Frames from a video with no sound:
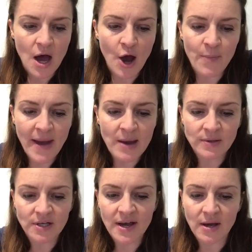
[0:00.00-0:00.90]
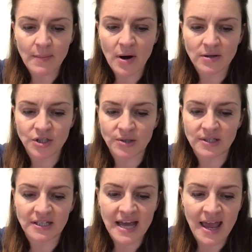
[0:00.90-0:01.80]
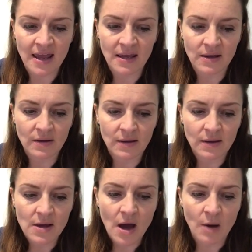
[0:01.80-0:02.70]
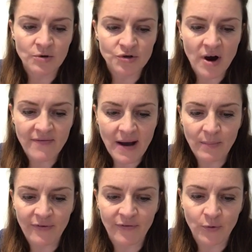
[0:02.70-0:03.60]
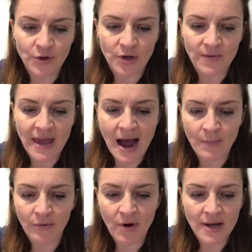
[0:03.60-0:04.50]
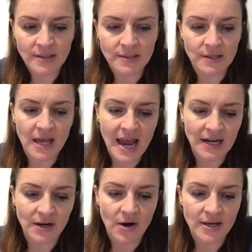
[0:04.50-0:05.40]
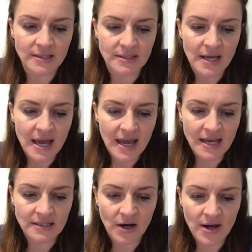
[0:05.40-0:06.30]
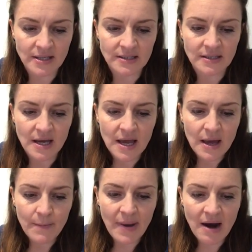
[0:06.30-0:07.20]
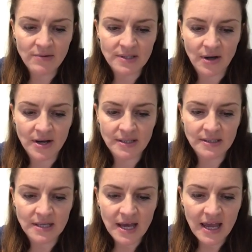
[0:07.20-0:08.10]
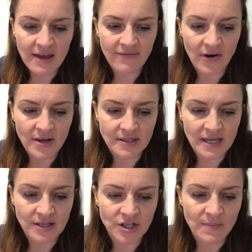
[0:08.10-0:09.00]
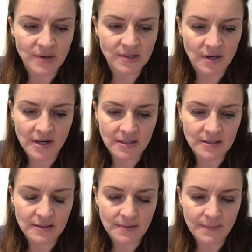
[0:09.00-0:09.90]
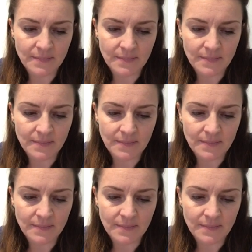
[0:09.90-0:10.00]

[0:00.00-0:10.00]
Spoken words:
Obey what I command you today. I will drive out before you the Amorites, Canaanites, Hittites, Perizzites, Hivites, and Jebusites.